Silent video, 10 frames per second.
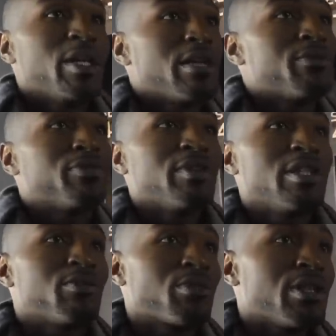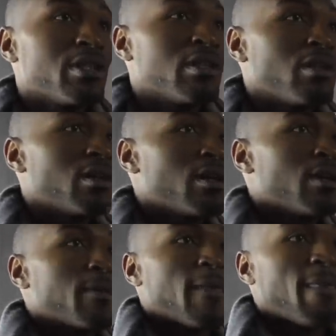mean, I'm feeling real
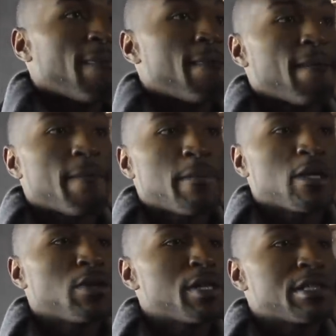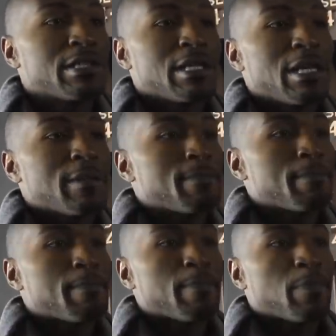good. I'm in great shape,
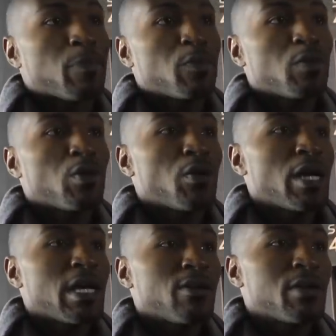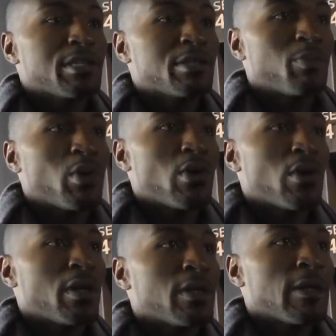you know, had great
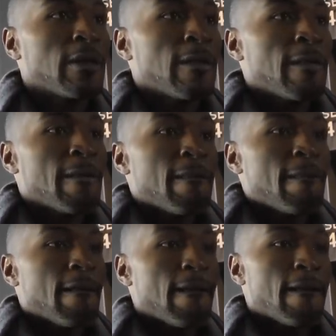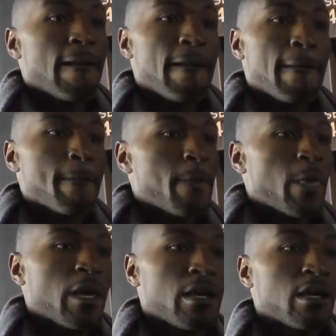spawn,
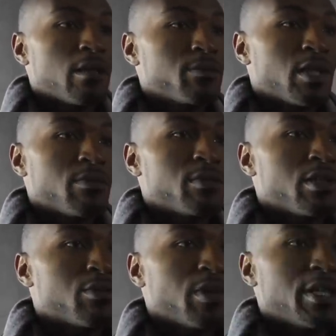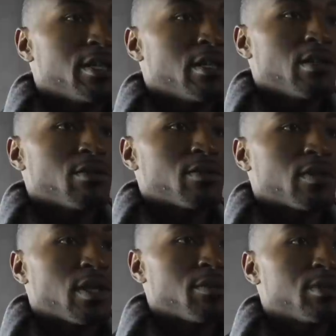and I'm just ready to go.
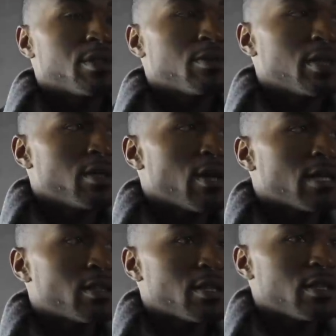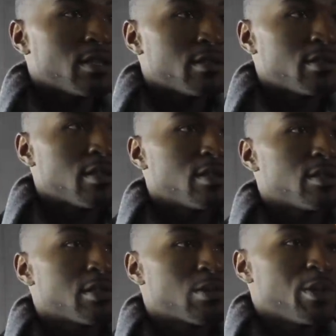I'm just ready to go. I think that
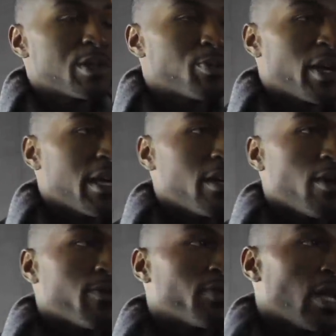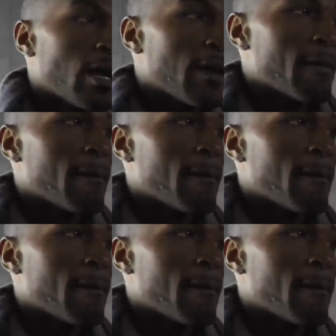the switch paid off a lot.